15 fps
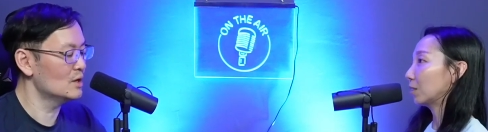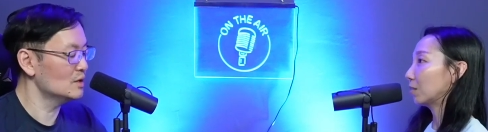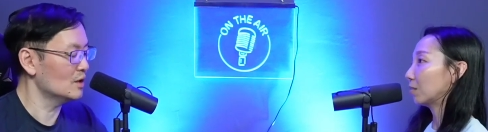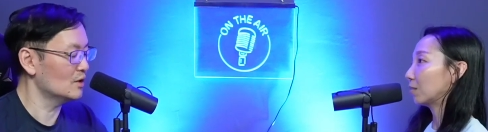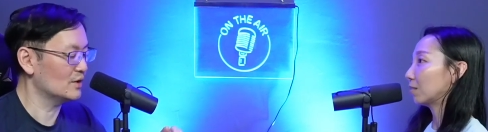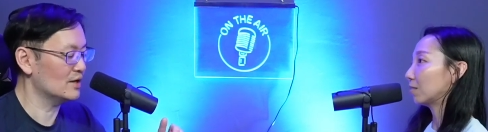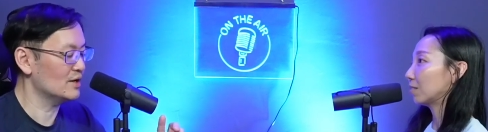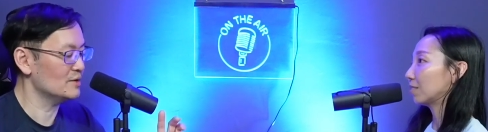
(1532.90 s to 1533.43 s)

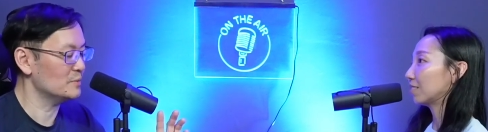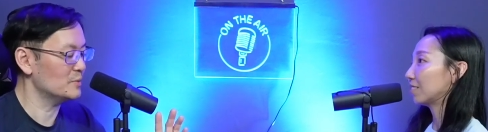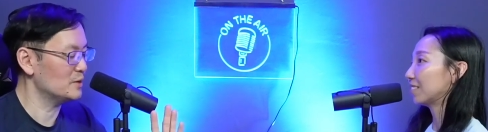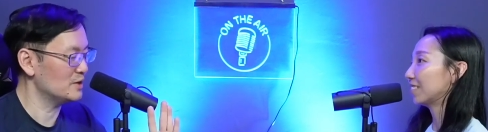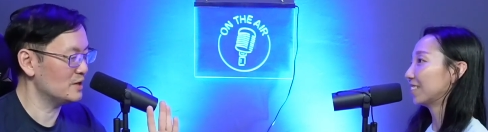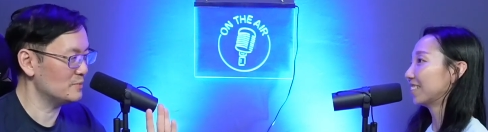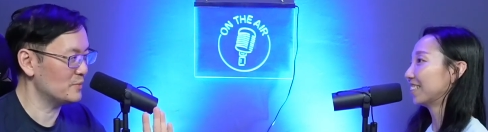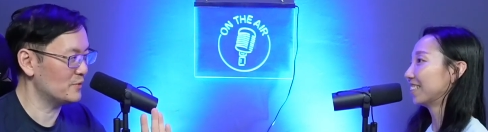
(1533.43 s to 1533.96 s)
Speaker 1: Okay,
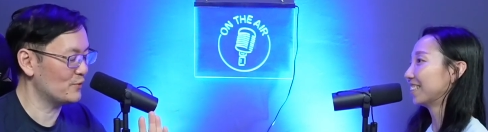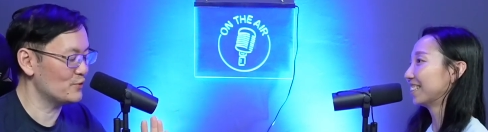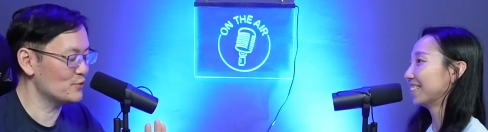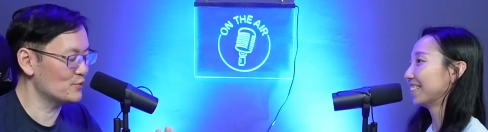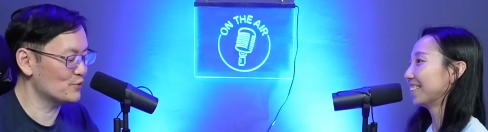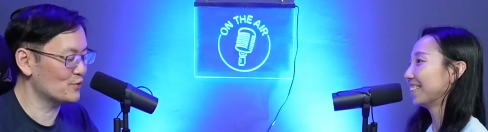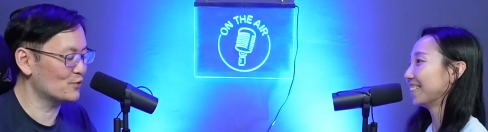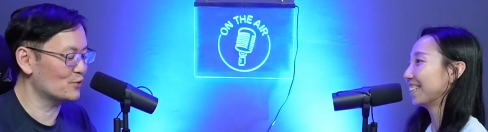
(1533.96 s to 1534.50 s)
before
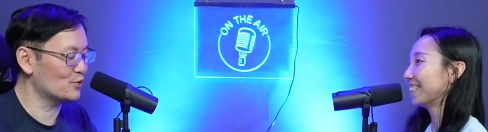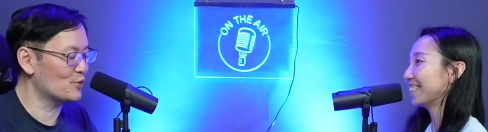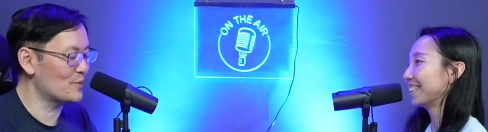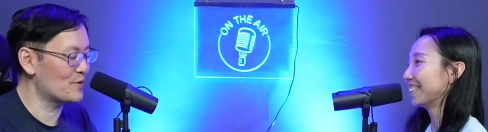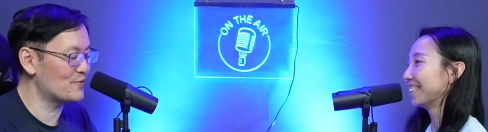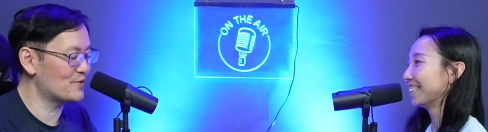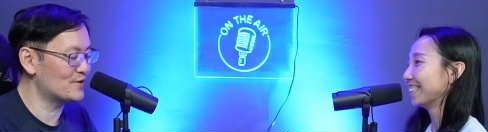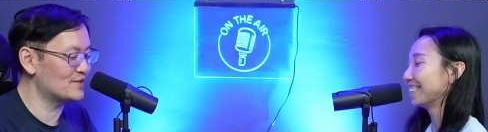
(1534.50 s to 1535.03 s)
you
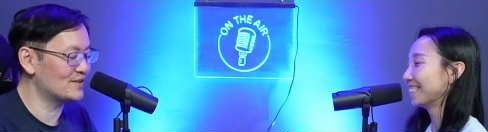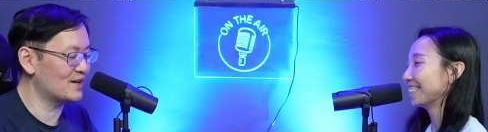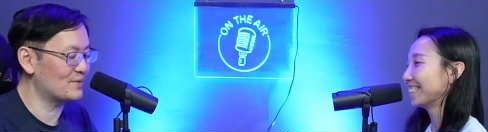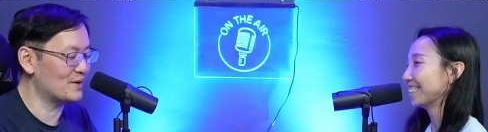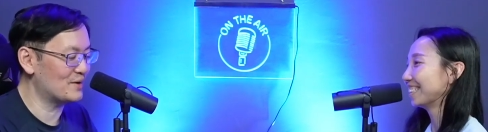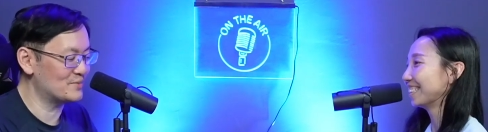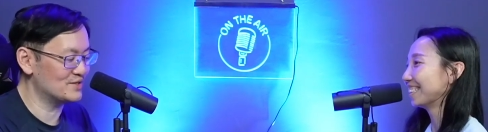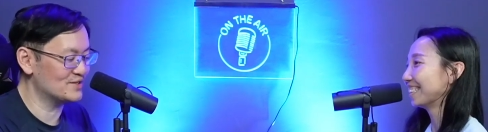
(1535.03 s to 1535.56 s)
comment further, I
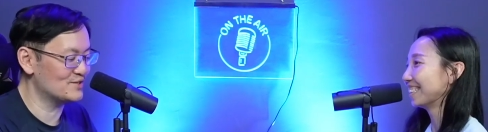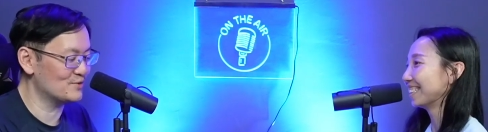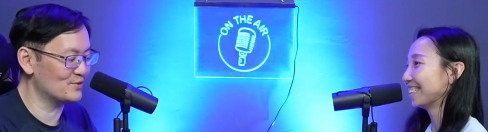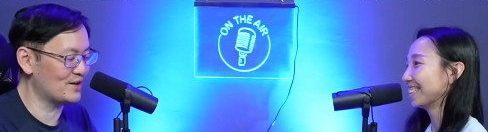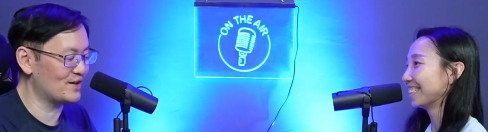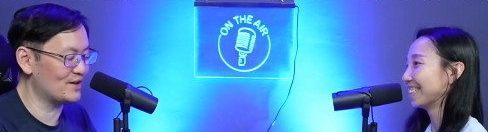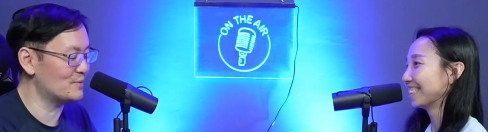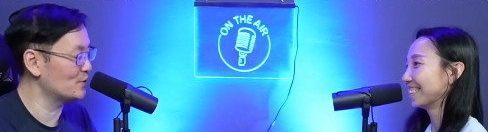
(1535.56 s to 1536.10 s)
mean, I'm just
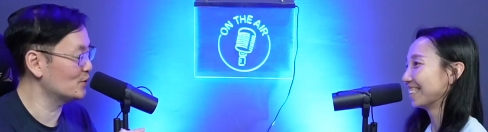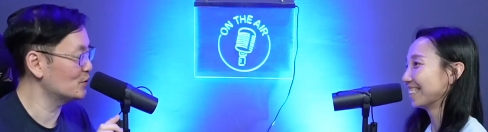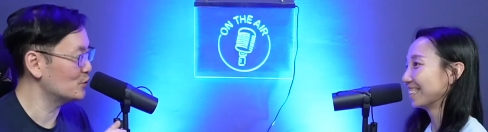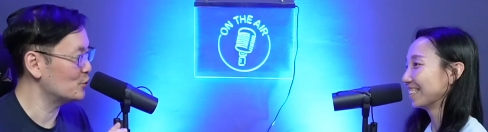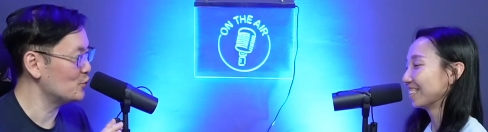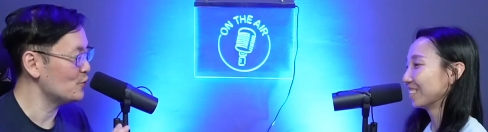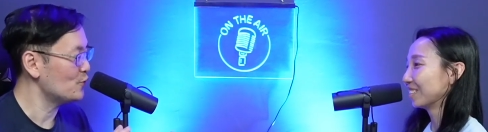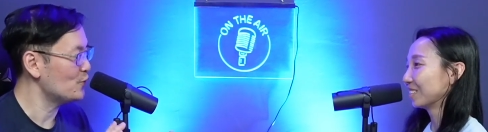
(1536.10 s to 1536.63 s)
looking at him.
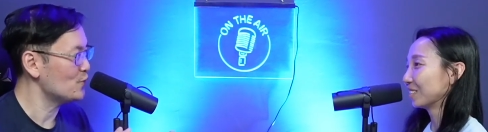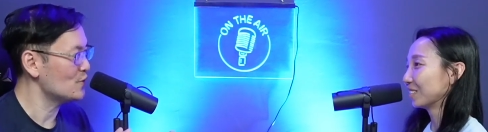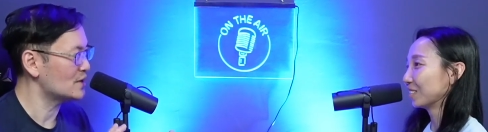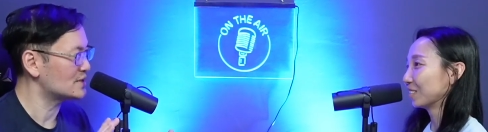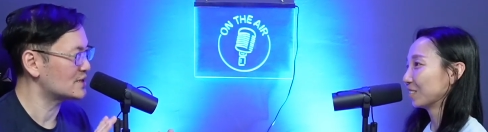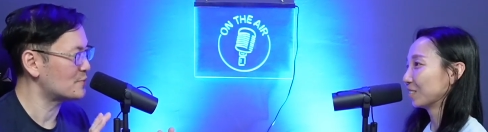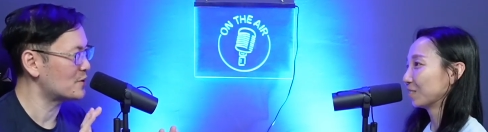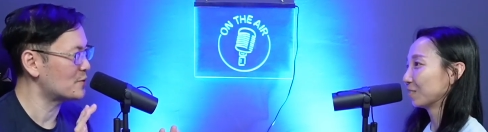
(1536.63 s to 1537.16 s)
Do you feel
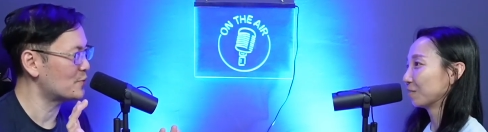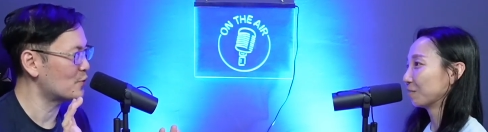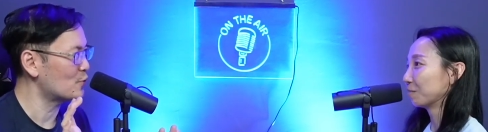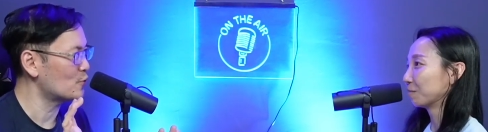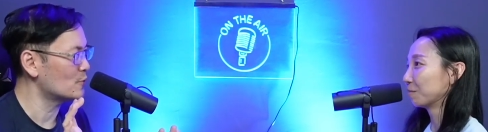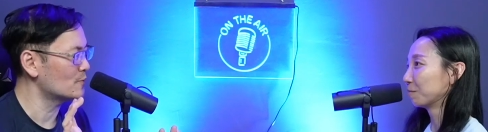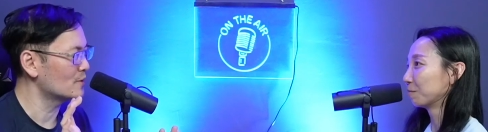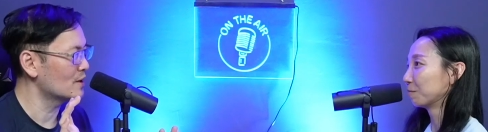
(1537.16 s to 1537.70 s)
like some
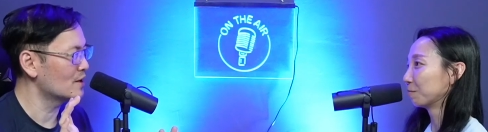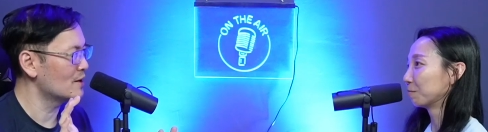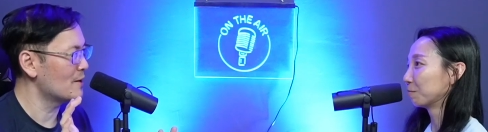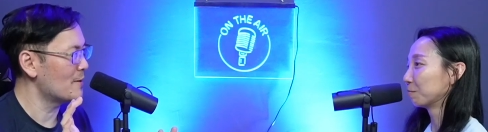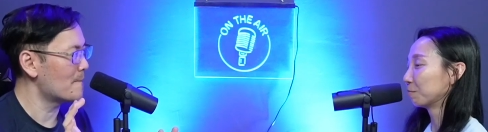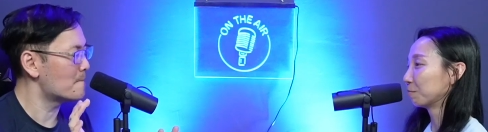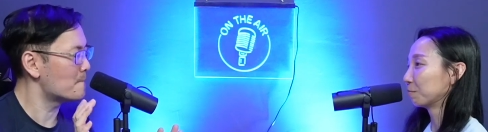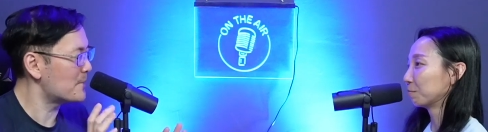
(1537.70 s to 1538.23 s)
people
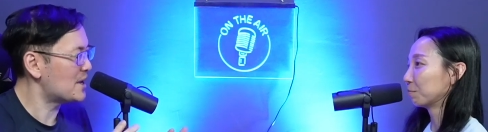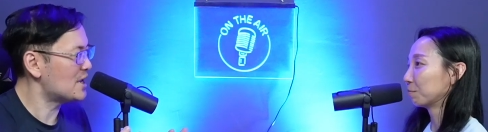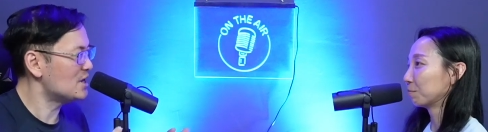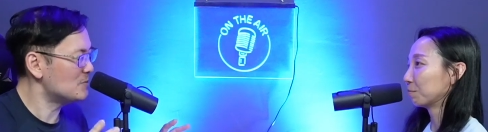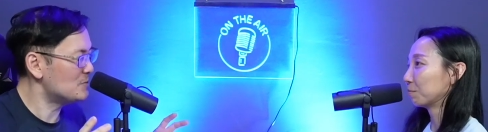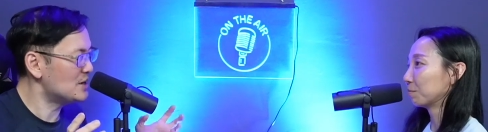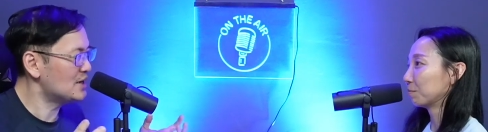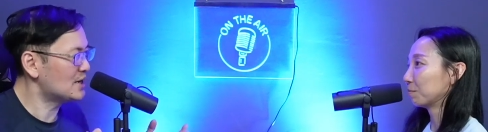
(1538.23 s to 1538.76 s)

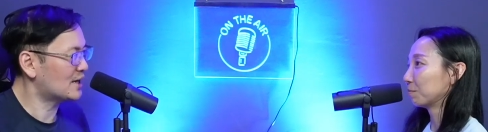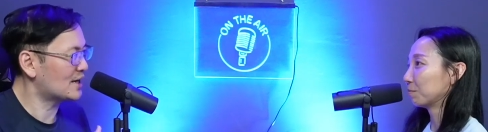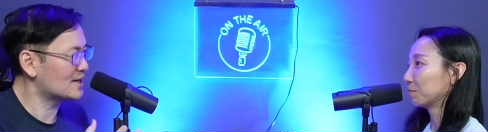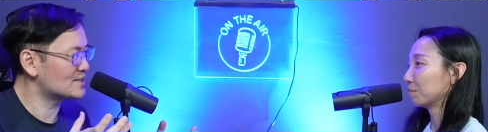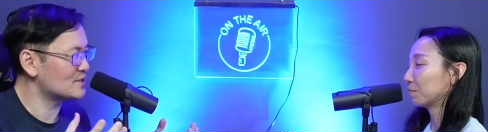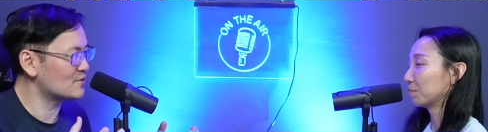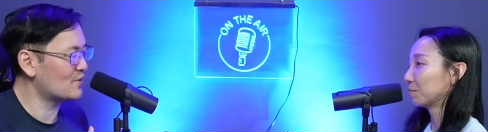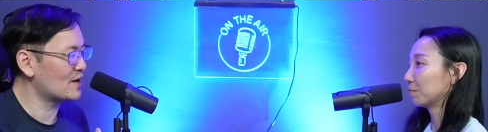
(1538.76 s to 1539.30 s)
maybe
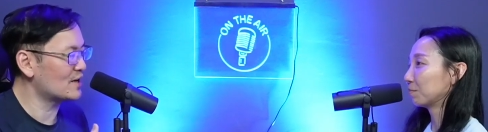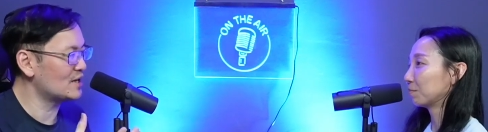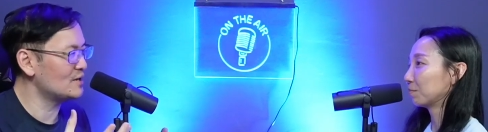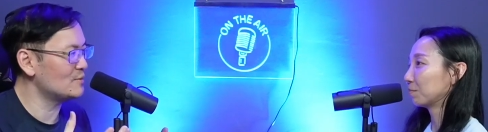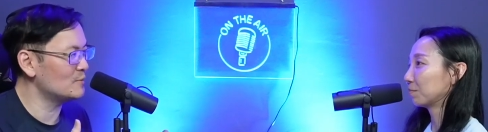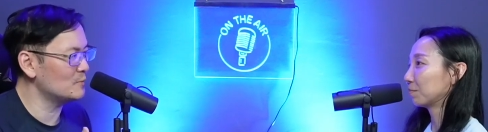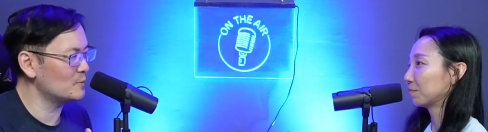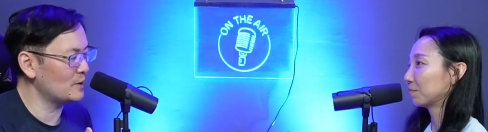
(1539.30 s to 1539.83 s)
classify
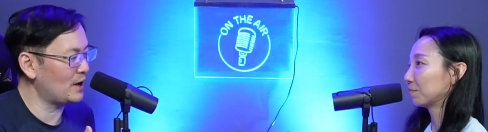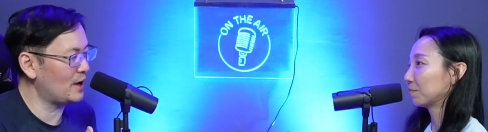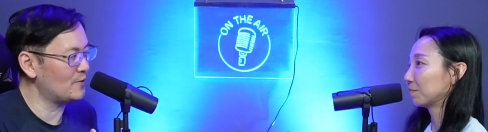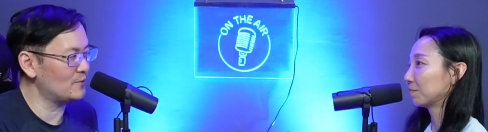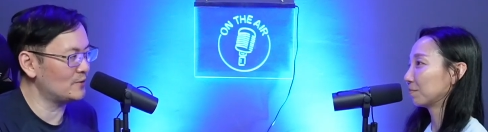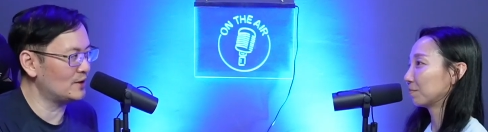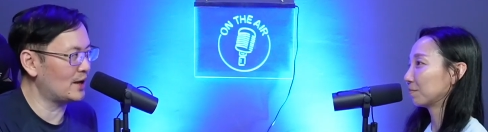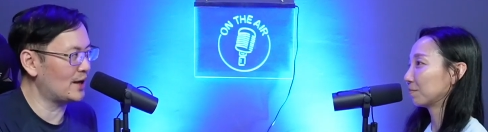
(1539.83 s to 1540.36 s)
him
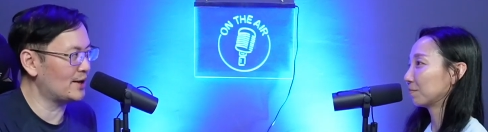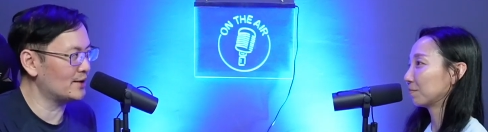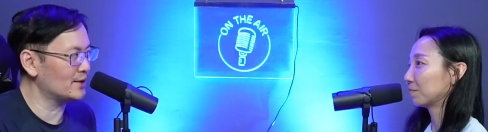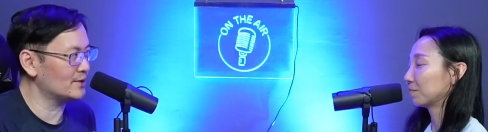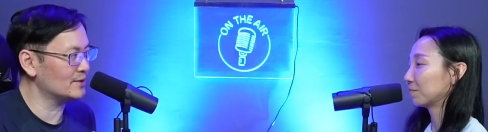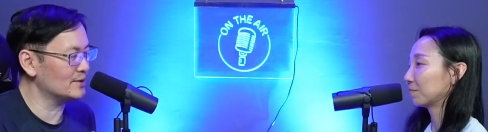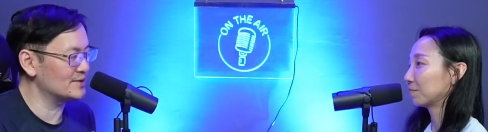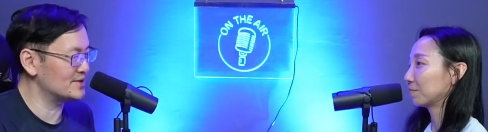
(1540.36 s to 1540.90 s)
have
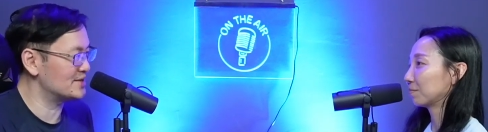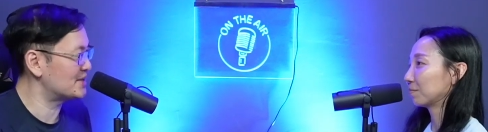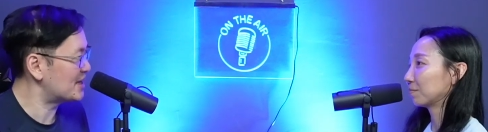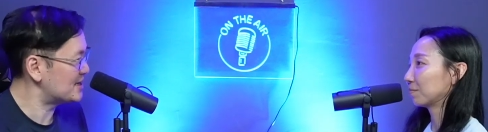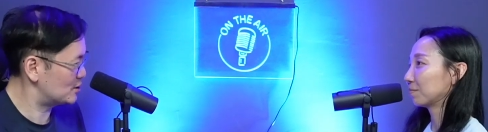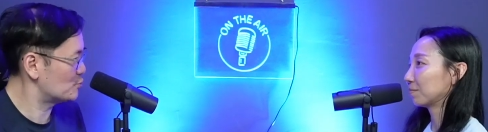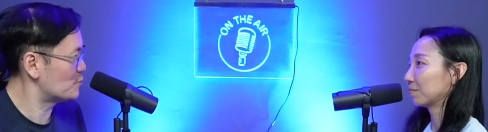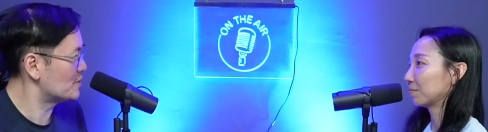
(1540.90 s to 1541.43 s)
like a
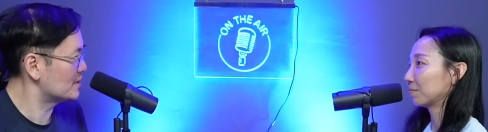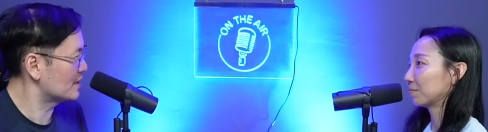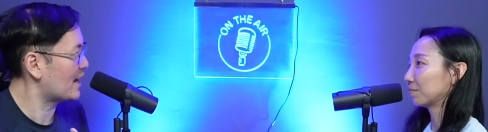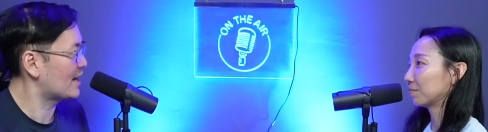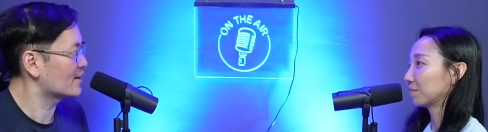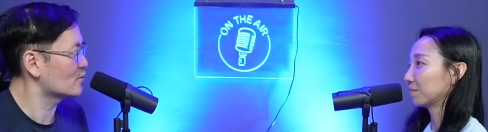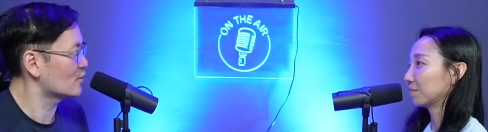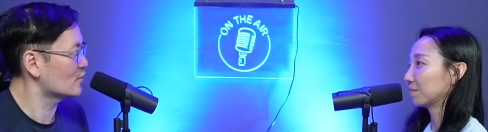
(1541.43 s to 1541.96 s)
statesman
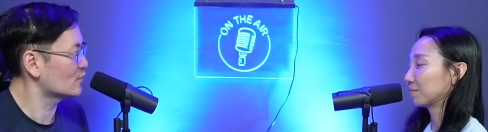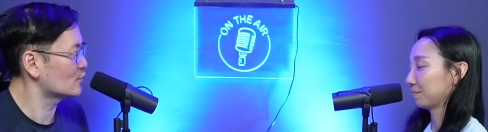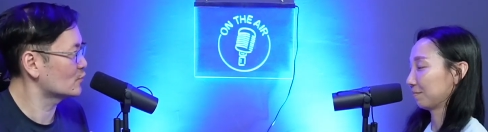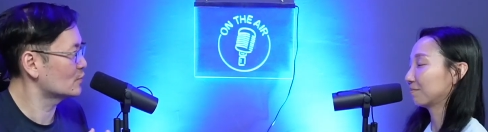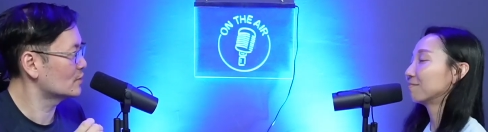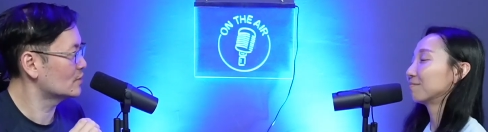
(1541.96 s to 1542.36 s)
kind of